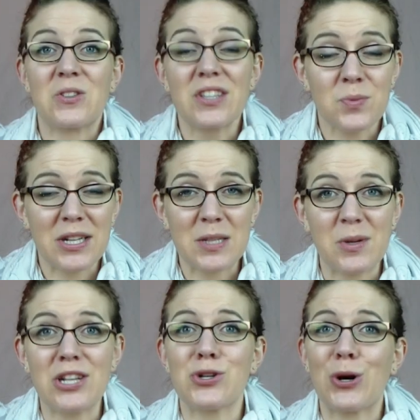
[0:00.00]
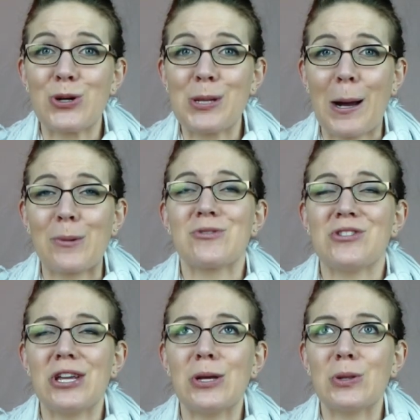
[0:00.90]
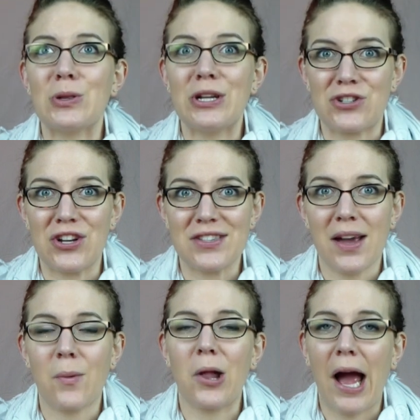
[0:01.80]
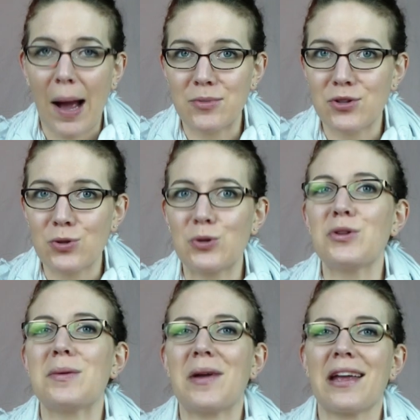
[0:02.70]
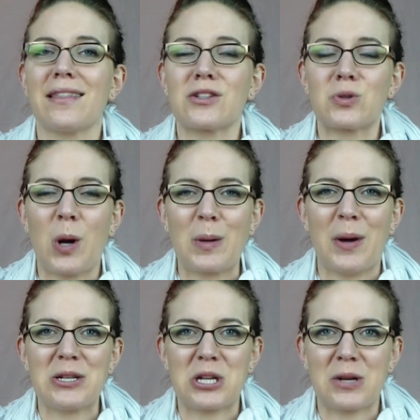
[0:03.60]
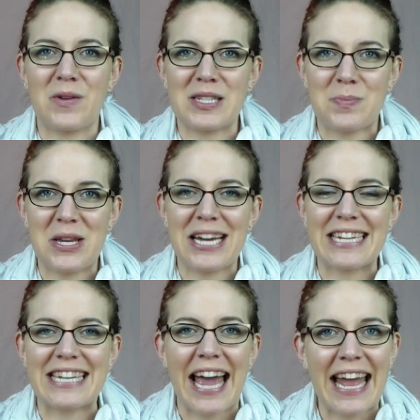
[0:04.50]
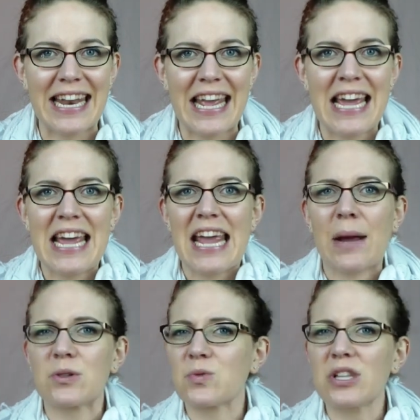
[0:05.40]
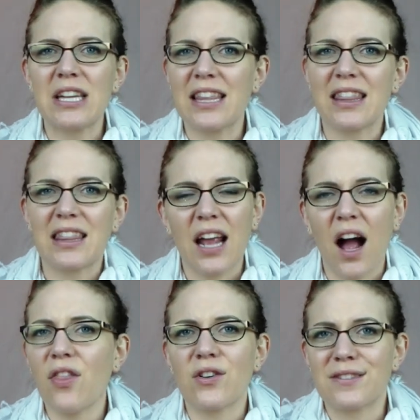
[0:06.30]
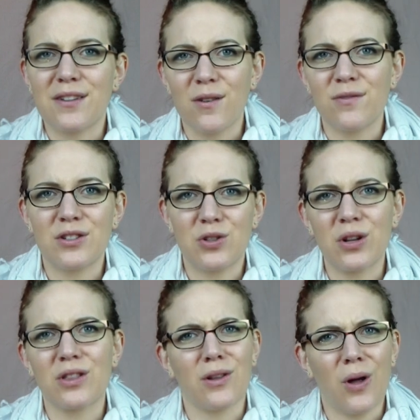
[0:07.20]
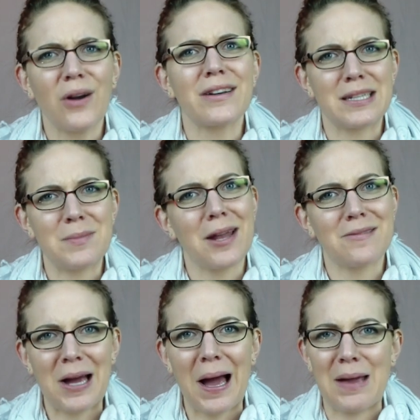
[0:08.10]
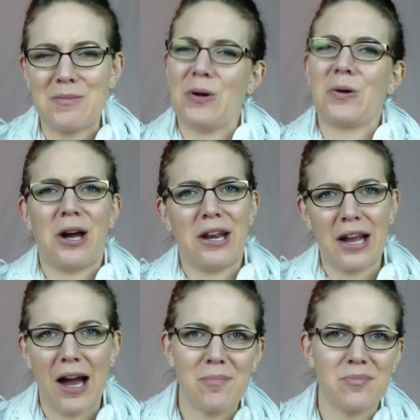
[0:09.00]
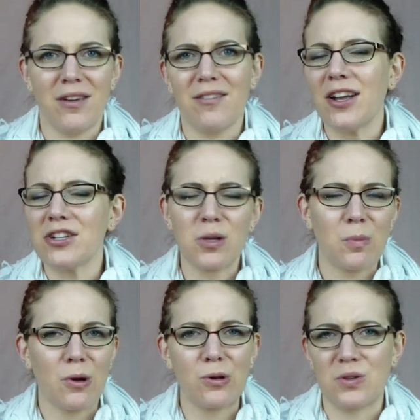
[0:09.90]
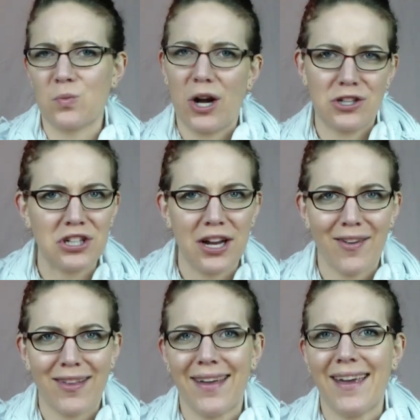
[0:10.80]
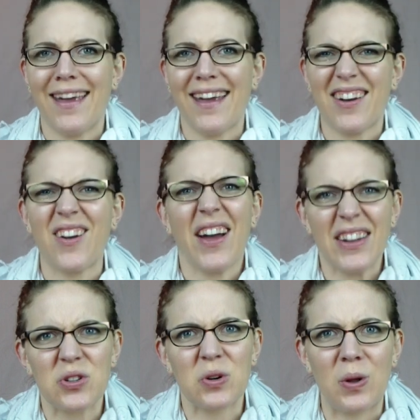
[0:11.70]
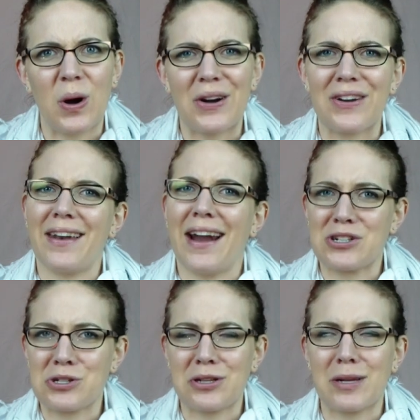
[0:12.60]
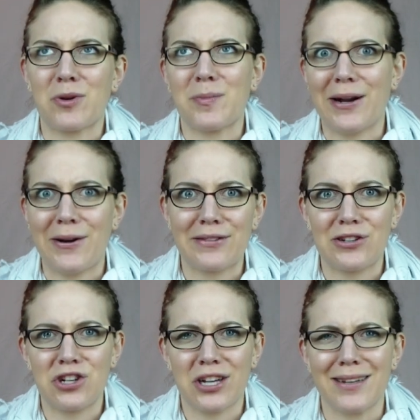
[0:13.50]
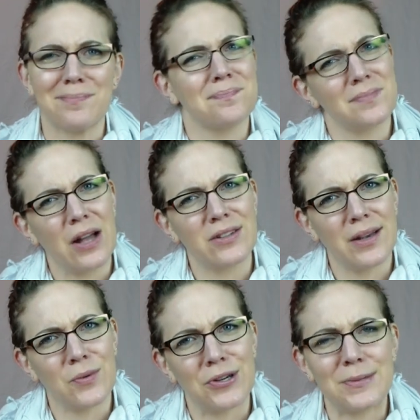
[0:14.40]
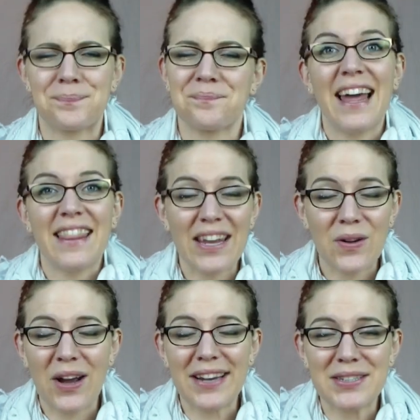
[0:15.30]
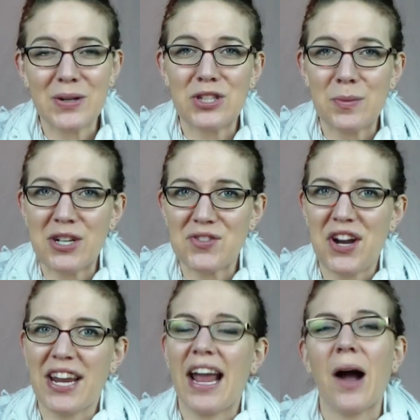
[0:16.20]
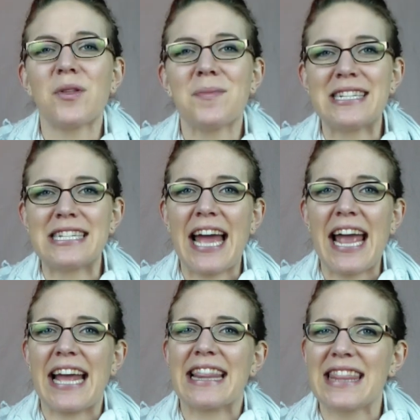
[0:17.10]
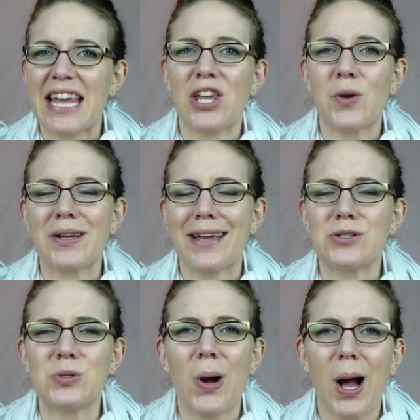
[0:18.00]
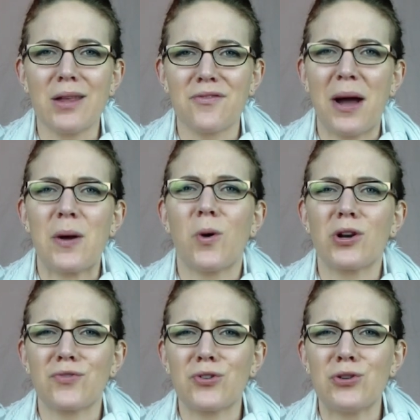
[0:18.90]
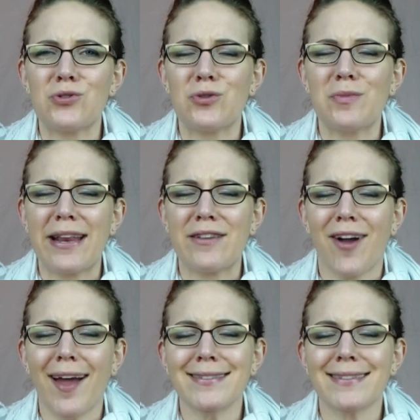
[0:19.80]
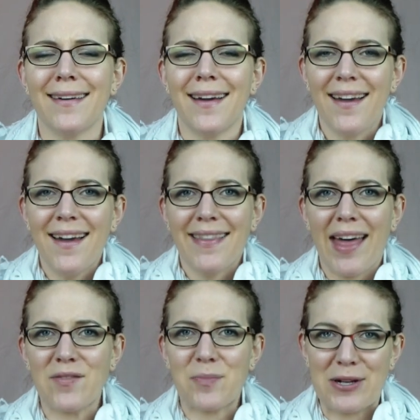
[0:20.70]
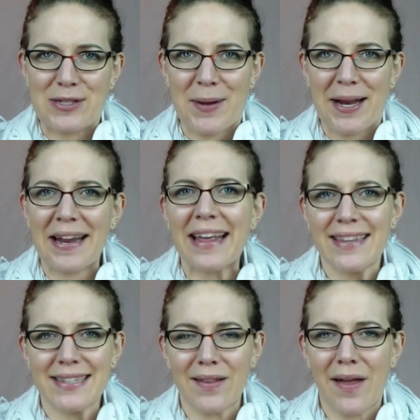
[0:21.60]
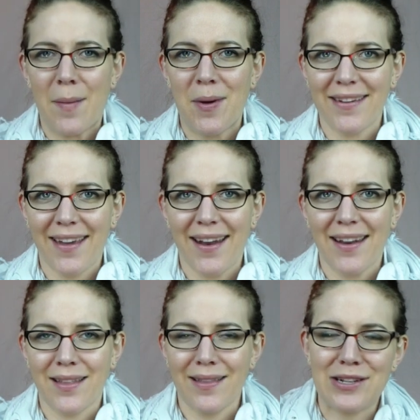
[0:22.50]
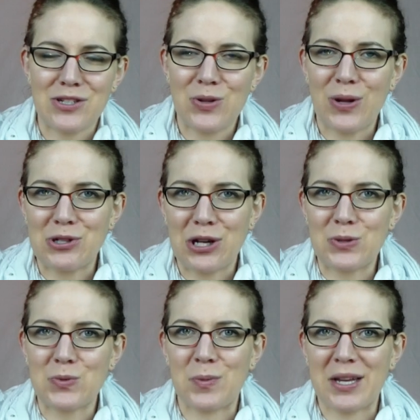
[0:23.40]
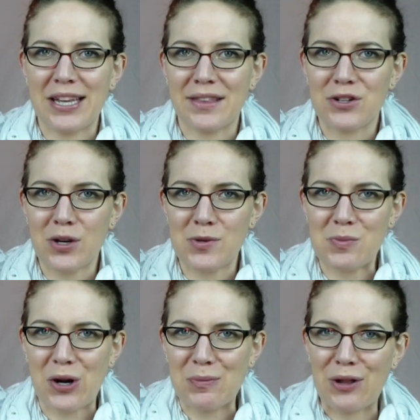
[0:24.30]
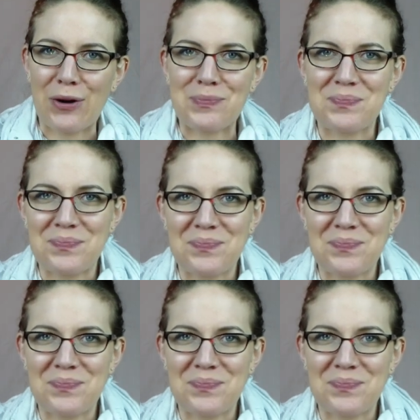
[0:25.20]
So this recipe turned out delicious. I will absolutely make this crock-pot chicken recipe again. It was really the other stuff that took the longest amount of time, you know, cutting up the vegetables and washing everything, you know, that took longer than actually preparing the chicken. How does that work? Thank you guys so, so much for hanging out with me today. And thank you again to all of my wonderful YouTube lady friends that have participated in this collab. Again, the links to their channels will be in the description bar below.